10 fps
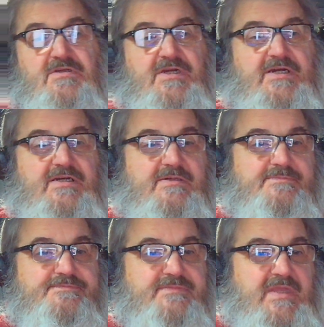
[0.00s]

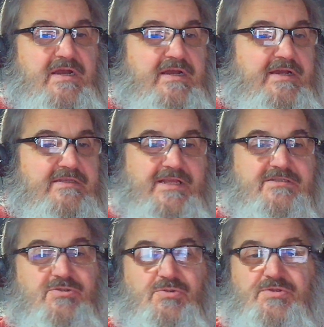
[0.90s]
I'd like to
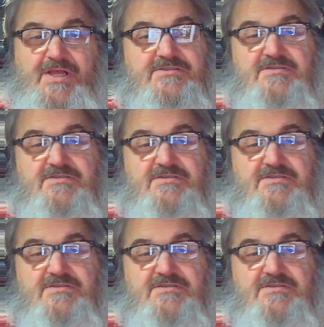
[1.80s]
do less